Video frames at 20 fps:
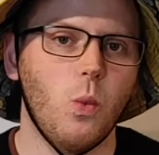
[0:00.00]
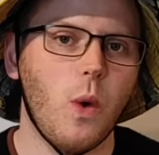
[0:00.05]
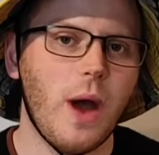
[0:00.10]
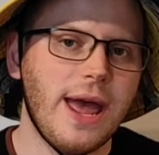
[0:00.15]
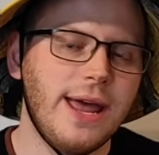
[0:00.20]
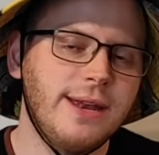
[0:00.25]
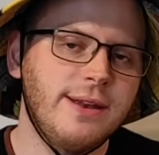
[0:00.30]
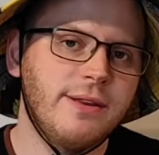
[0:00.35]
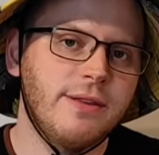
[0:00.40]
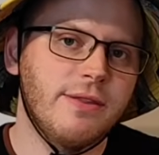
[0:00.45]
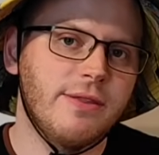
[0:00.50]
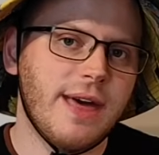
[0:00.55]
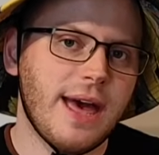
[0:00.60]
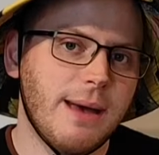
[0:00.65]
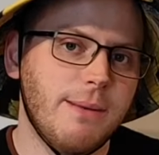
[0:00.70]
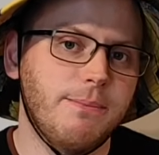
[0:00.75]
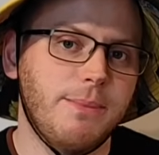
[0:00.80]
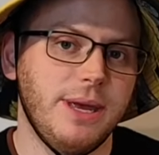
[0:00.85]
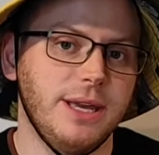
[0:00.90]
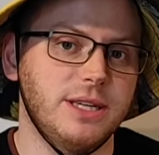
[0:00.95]
when
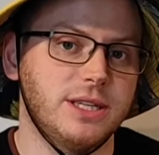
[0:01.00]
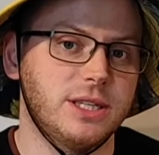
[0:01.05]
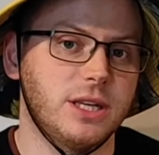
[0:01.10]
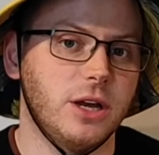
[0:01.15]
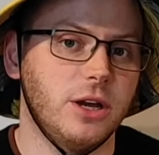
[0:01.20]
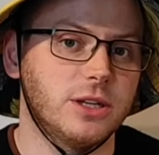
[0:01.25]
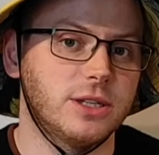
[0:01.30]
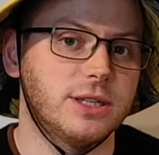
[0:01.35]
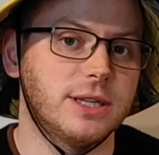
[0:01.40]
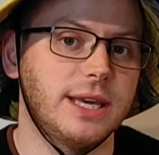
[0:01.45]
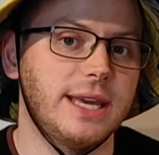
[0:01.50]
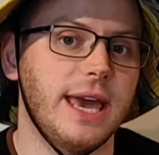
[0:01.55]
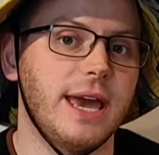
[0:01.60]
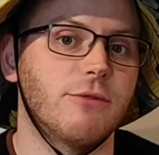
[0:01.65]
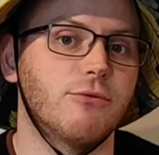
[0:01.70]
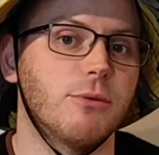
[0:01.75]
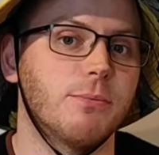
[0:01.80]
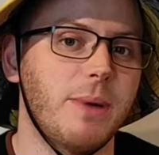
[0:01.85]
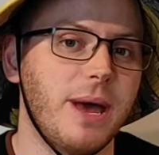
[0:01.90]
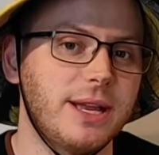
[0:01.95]
that bit starts to
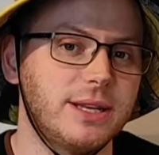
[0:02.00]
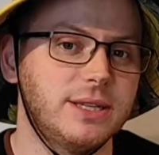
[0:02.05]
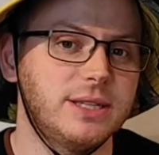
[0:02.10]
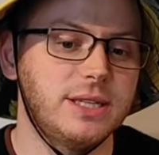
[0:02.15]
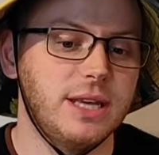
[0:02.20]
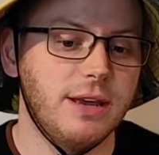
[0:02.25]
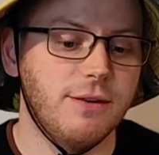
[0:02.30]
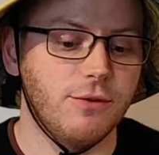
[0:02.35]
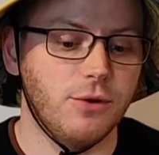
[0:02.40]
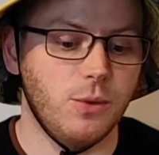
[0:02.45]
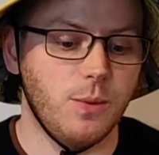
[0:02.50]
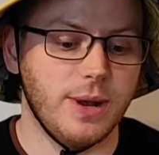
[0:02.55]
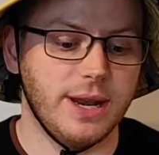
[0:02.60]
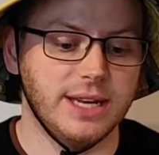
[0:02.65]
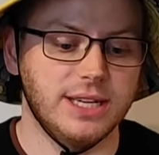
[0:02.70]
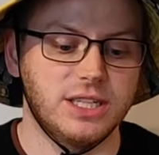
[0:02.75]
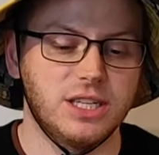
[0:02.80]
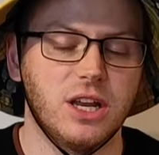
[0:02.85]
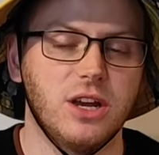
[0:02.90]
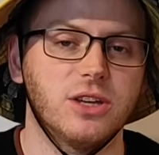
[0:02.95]
get repetitive, or when
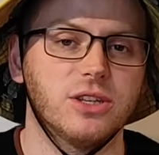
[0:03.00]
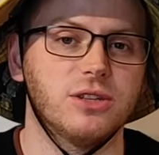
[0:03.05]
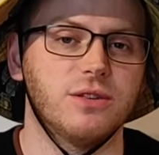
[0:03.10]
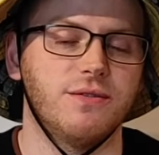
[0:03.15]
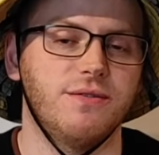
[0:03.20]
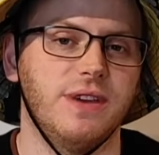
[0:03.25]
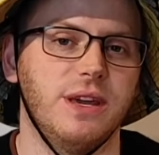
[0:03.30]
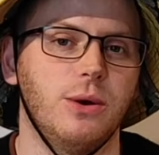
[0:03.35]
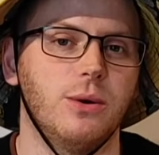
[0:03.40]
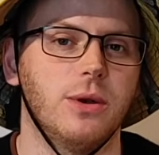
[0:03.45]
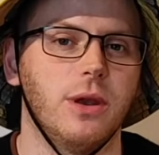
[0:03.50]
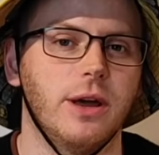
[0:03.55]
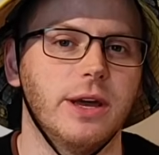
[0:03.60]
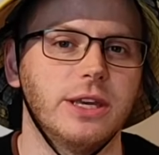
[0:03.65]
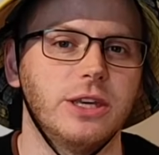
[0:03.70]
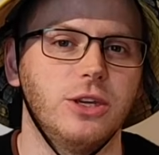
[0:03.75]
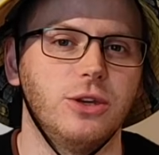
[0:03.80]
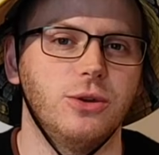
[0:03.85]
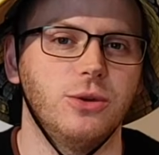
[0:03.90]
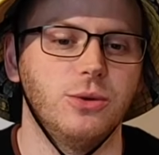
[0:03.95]
it starts to feel like
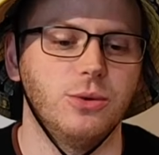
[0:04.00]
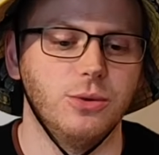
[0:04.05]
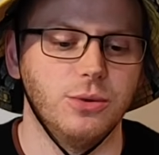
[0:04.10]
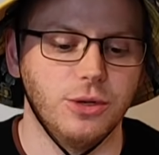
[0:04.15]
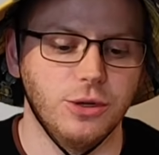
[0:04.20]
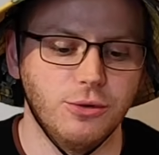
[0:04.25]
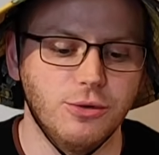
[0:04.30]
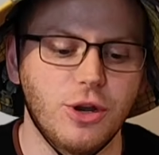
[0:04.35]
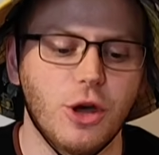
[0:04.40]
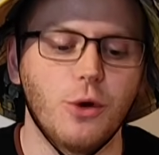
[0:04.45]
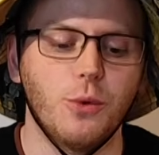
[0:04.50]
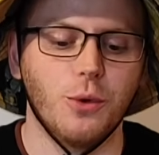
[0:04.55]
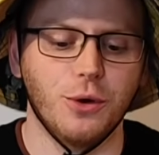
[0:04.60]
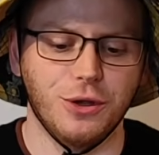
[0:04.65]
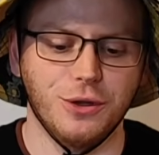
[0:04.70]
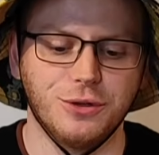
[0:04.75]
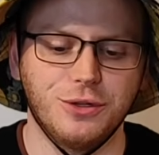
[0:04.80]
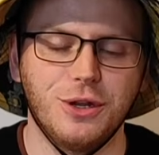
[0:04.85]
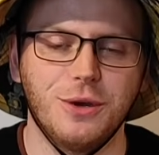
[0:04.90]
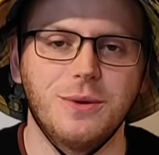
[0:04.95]
you know what
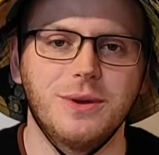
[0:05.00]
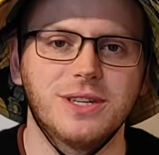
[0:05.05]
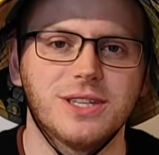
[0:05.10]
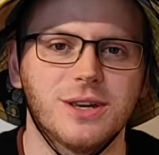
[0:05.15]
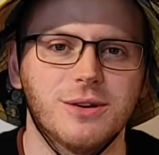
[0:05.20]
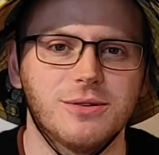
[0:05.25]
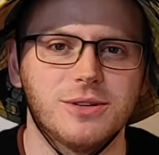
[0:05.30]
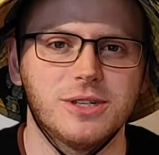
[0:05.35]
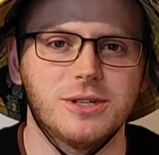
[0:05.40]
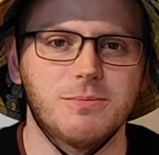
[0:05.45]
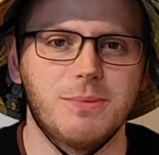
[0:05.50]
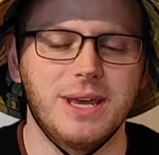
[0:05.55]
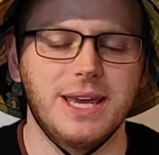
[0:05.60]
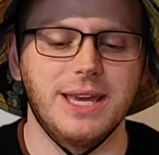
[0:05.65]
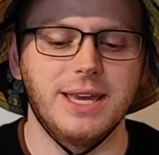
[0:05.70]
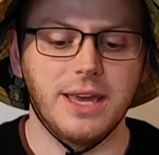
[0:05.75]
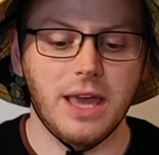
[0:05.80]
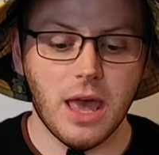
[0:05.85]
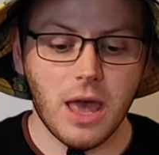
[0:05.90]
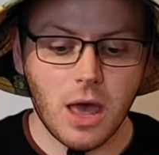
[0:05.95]
you're doing, so to
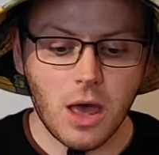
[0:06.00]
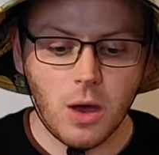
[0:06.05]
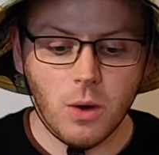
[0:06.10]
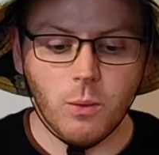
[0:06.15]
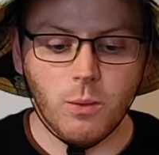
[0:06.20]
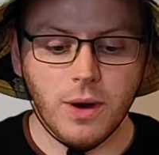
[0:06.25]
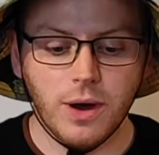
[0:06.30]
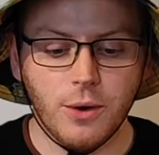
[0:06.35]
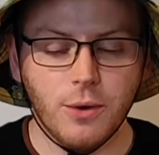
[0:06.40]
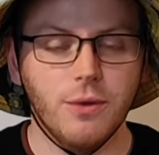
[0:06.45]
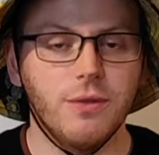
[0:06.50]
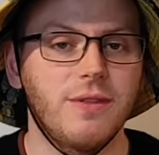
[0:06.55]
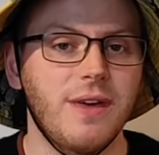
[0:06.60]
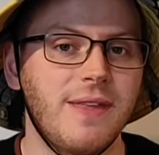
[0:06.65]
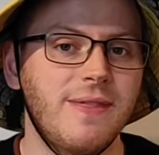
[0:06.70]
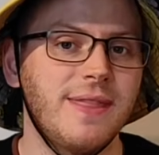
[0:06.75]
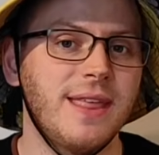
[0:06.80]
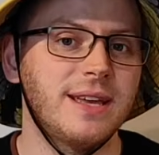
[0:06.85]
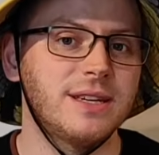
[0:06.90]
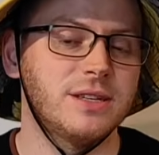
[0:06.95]
speak, well,
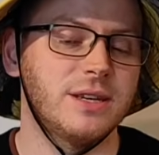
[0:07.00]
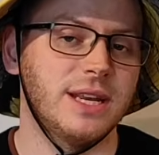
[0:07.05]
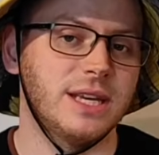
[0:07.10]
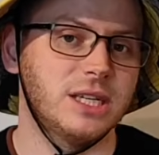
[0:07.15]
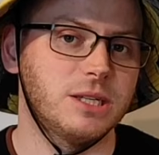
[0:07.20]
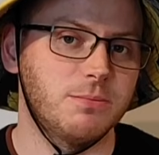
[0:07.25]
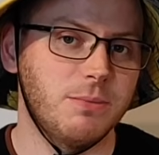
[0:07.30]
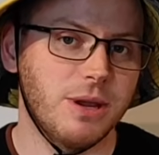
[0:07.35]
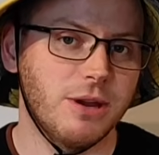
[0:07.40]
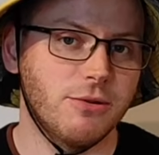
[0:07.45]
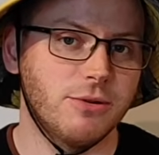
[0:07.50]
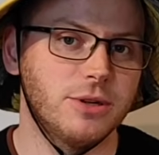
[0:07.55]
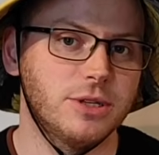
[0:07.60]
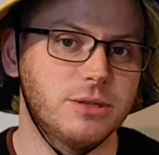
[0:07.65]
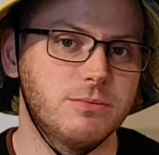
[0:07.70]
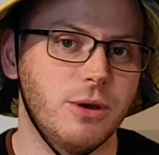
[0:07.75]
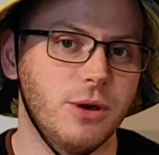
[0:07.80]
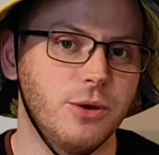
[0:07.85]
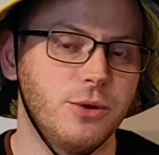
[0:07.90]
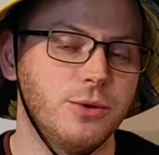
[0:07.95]
then there's an
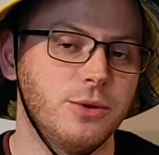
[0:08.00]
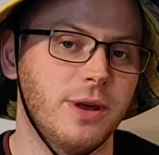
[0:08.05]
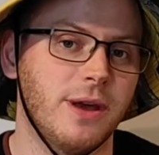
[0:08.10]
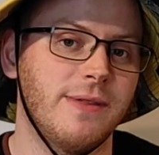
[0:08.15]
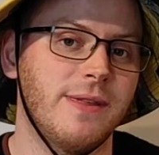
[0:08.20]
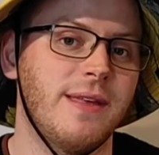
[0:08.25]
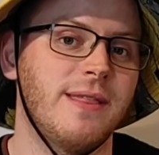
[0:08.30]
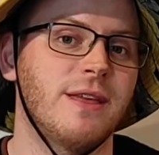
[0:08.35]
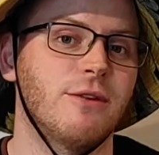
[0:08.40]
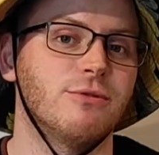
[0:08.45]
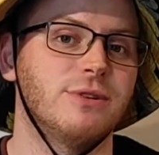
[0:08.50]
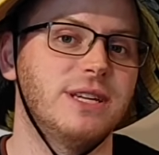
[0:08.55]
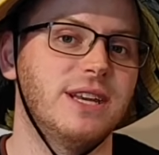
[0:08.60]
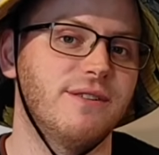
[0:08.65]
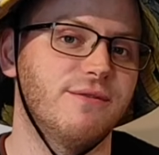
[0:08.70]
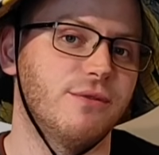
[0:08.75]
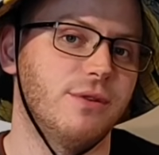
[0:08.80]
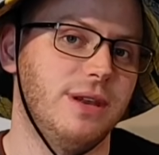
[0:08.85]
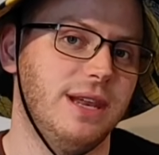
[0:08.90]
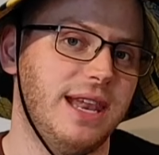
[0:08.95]
experience mode, and then there are
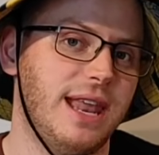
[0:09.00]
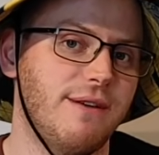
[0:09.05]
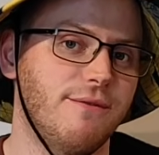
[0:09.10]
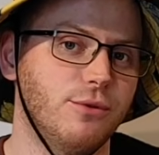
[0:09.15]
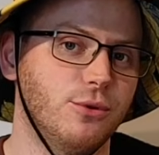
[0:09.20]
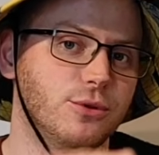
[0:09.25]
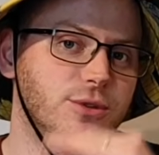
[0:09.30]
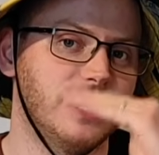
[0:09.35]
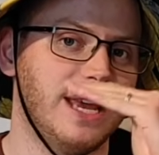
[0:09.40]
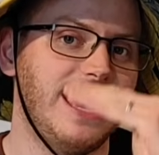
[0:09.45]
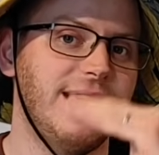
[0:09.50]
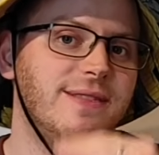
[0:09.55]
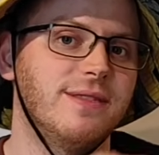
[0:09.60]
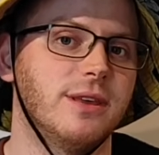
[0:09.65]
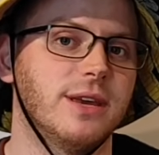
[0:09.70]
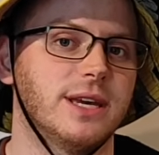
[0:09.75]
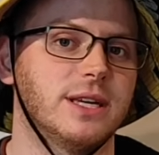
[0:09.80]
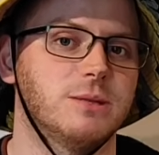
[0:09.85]
different levels in the